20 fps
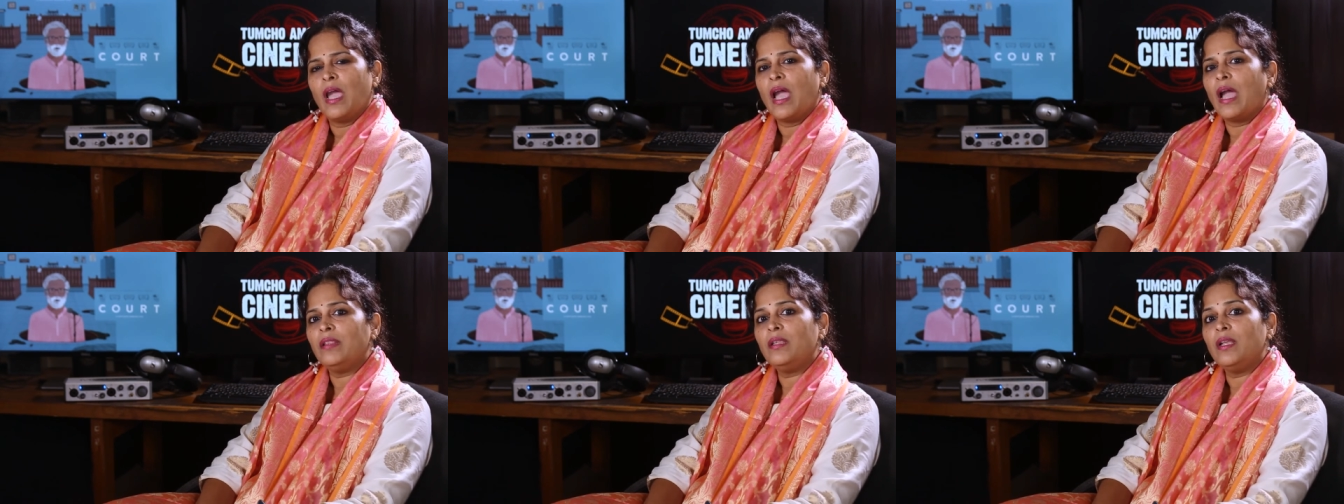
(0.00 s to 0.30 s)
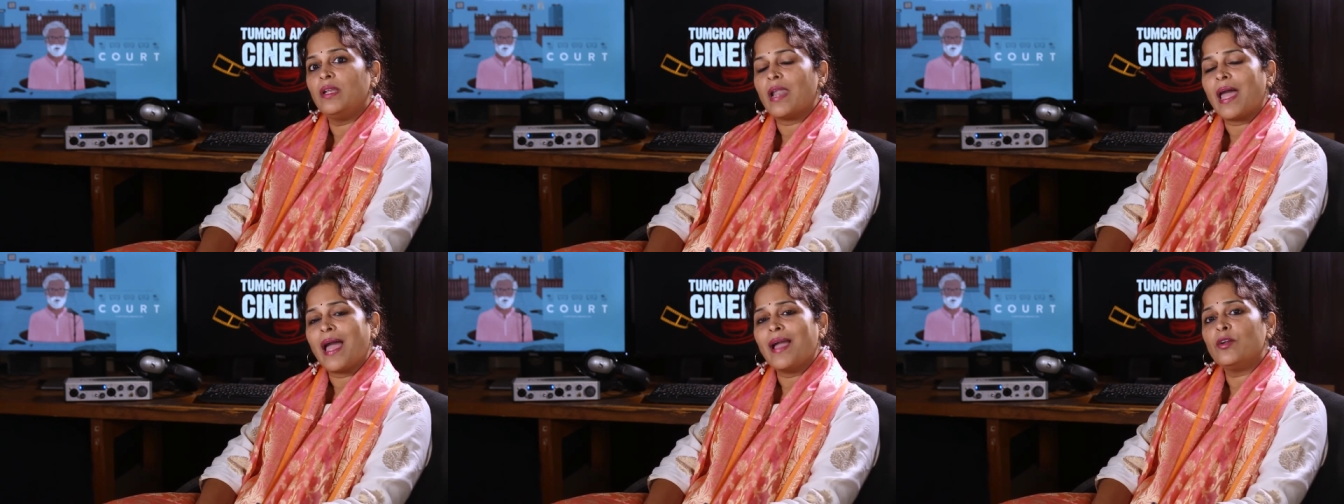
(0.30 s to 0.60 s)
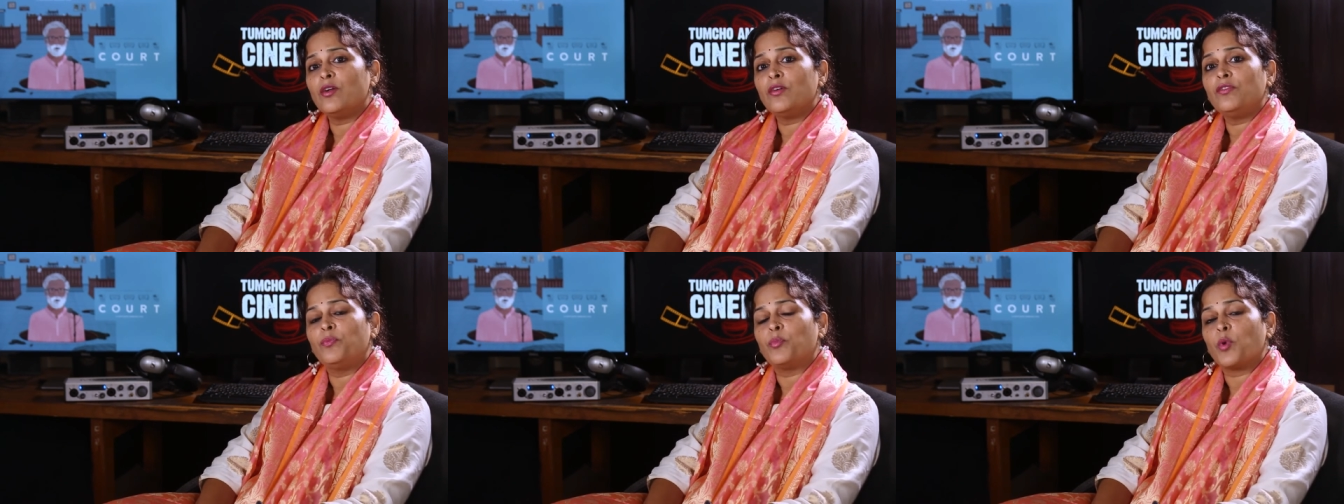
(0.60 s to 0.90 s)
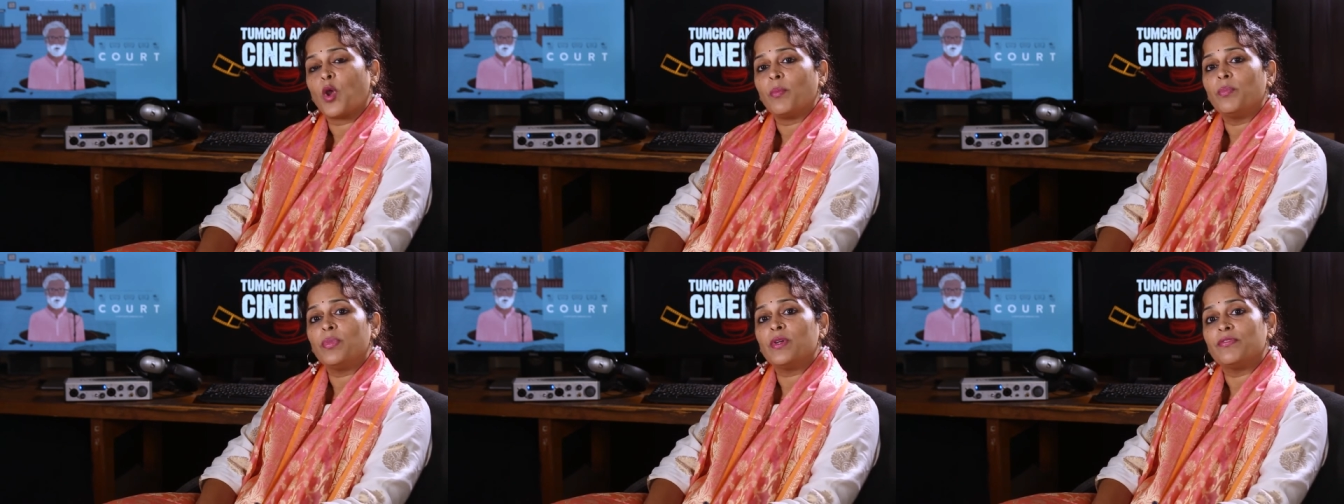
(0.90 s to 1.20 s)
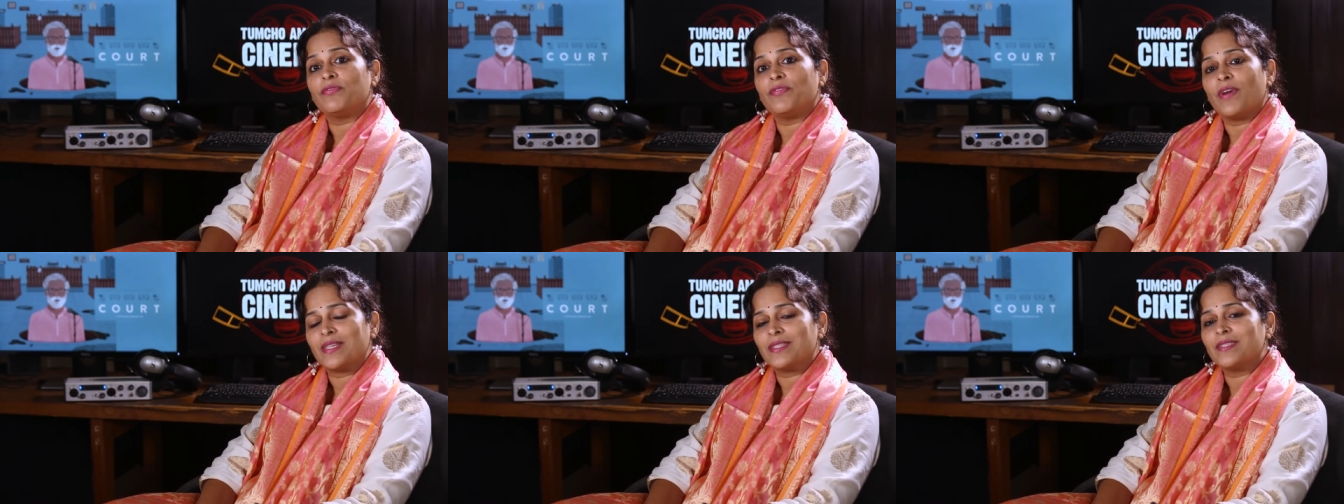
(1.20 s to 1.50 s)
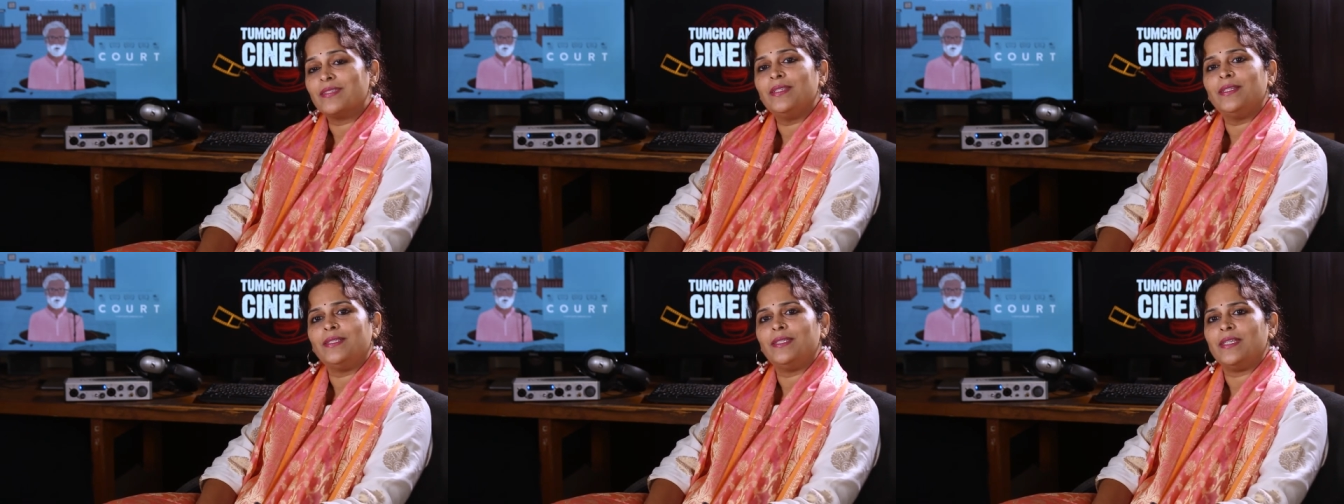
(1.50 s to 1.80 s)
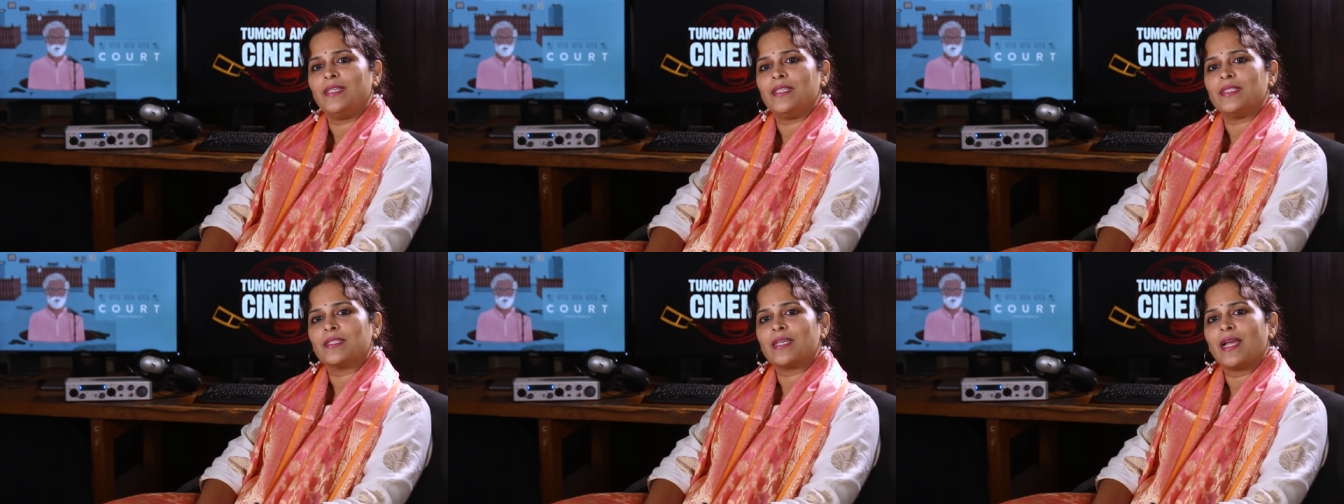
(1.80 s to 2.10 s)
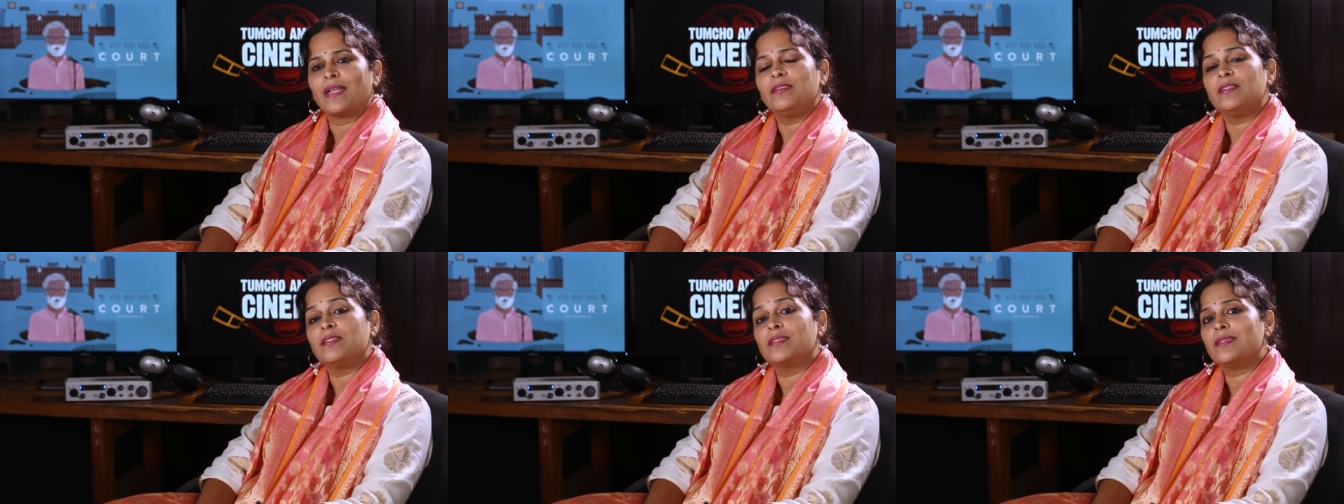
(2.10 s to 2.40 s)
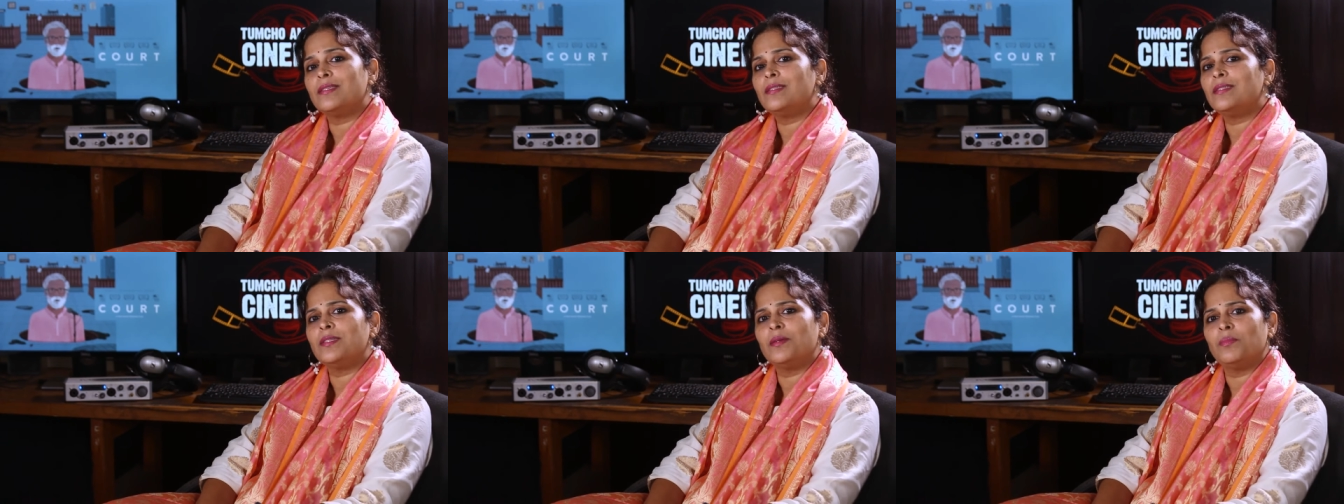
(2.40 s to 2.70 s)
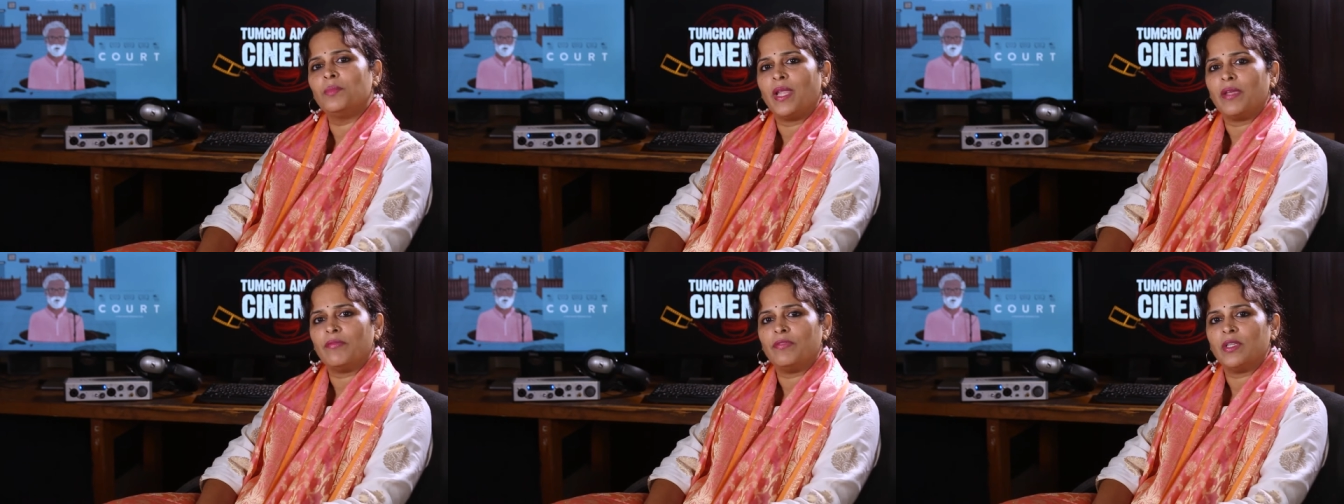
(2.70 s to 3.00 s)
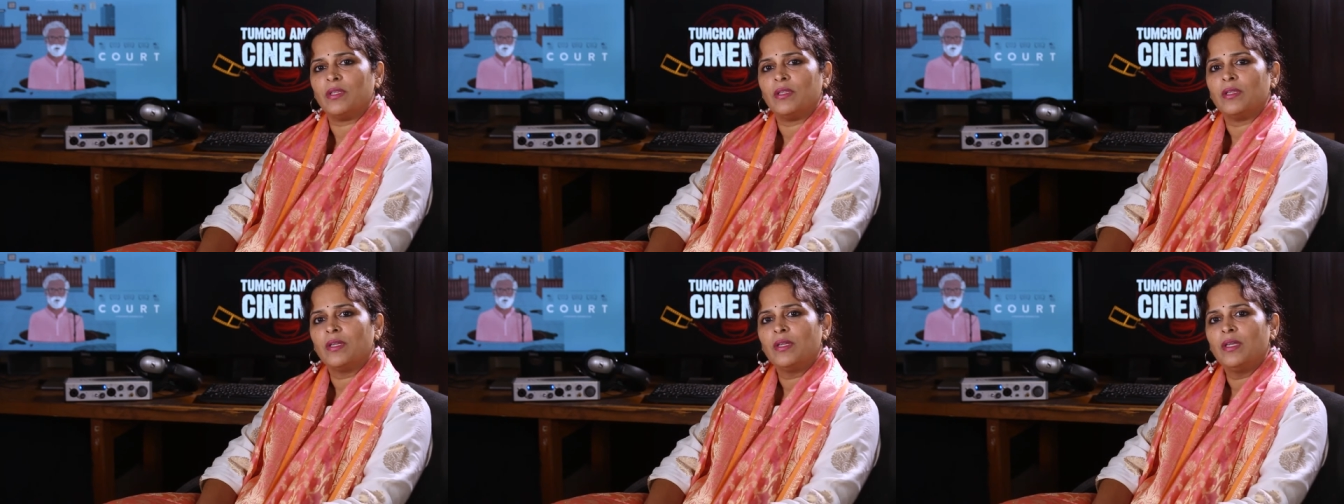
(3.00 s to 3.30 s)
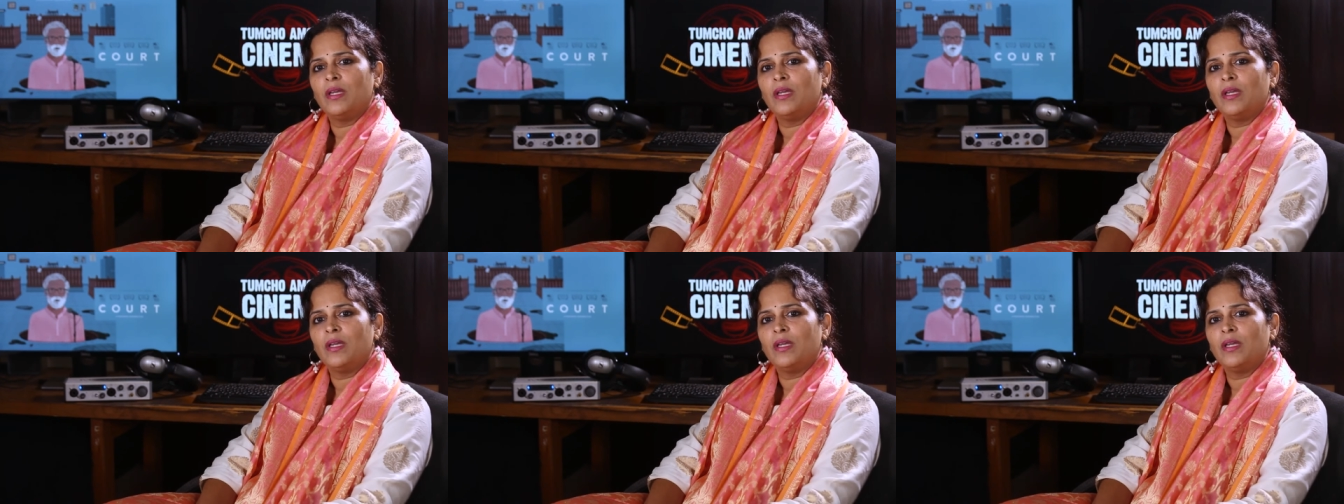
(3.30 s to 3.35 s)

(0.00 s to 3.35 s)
and the lack of proper facilities at the system level